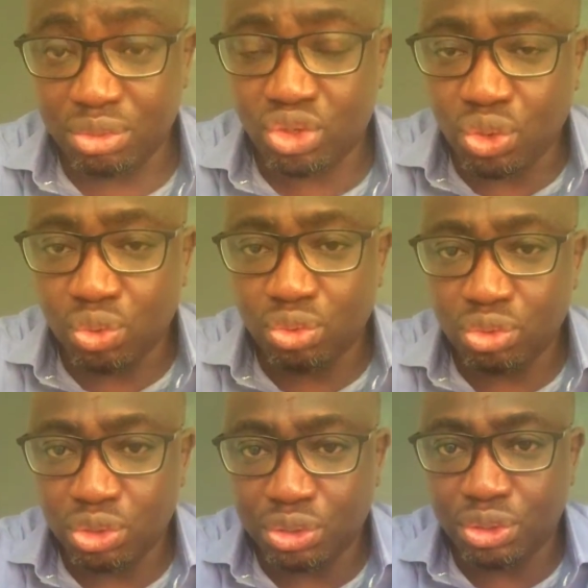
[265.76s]
so
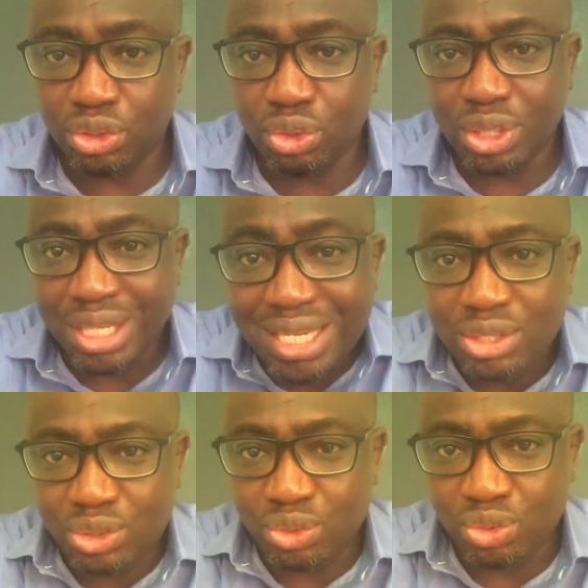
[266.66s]
you don't
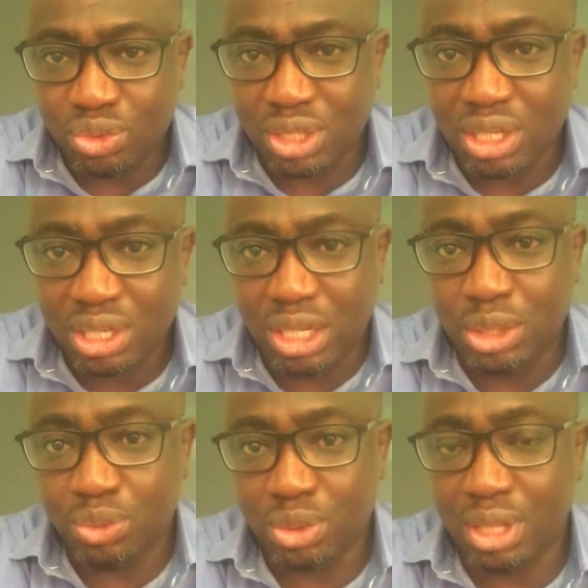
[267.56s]
need to
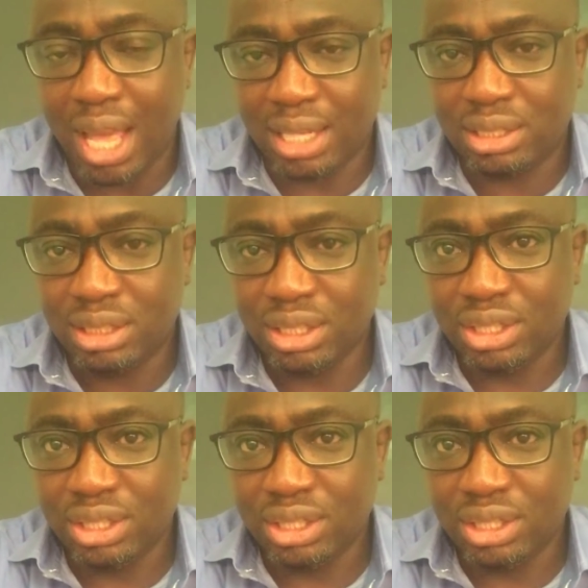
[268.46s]
include that.